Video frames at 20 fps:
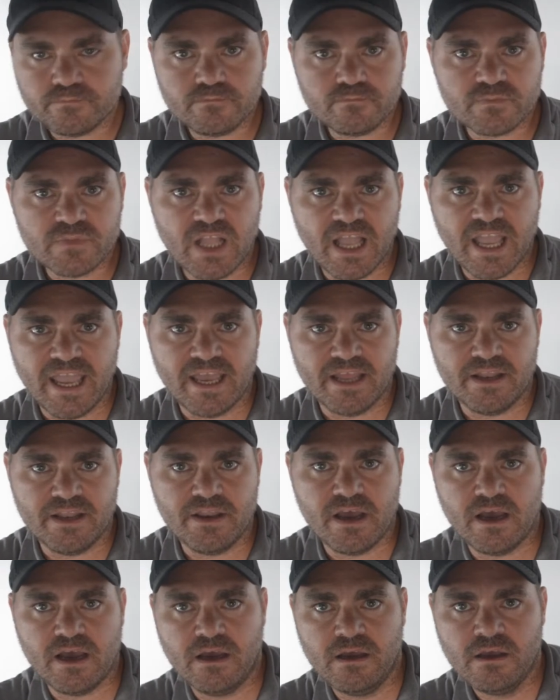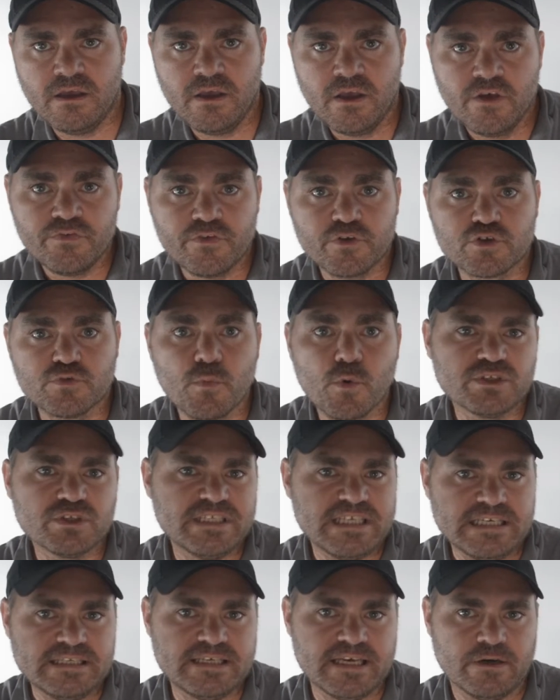And there's more
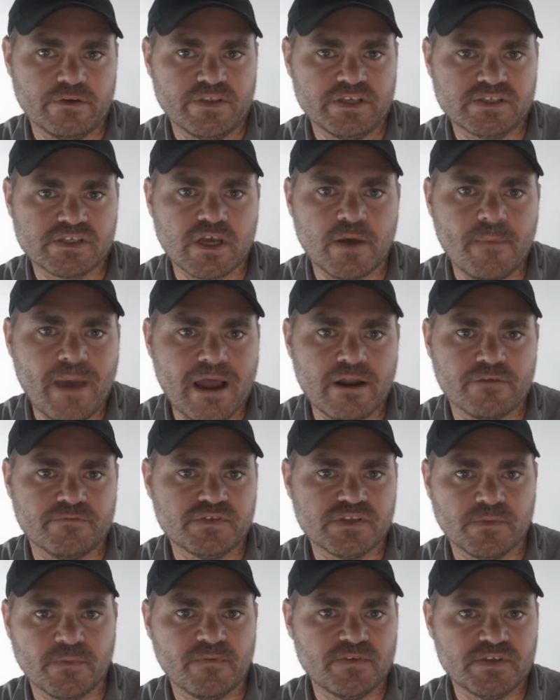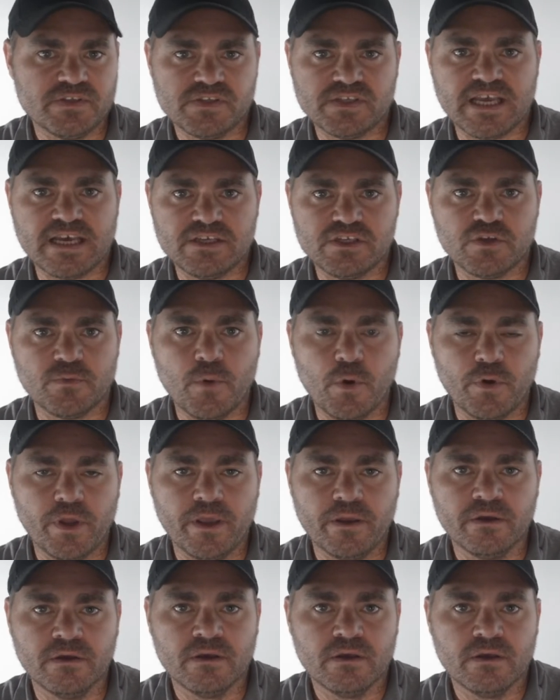detail that's come out of some of his testimony.